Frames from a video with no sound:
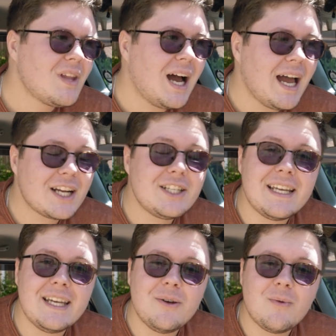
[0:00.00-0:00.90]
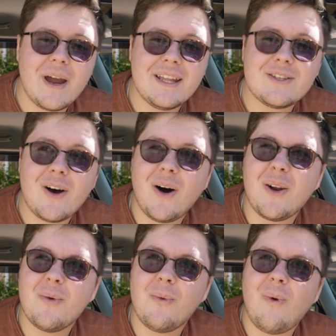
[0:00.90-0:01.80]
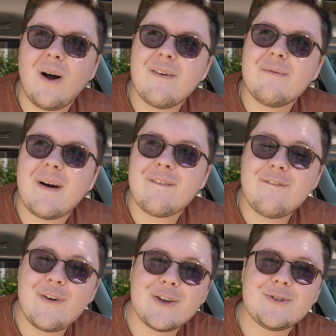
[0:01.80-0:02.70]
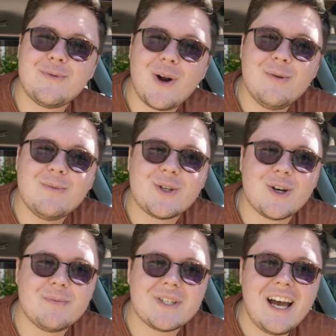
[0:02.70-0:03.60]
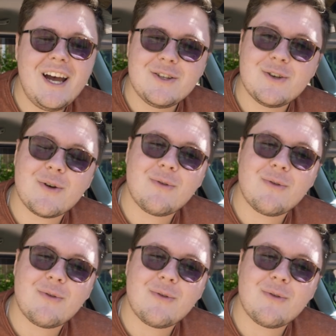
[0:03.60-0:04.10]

I actually went on one of my first roam trips to the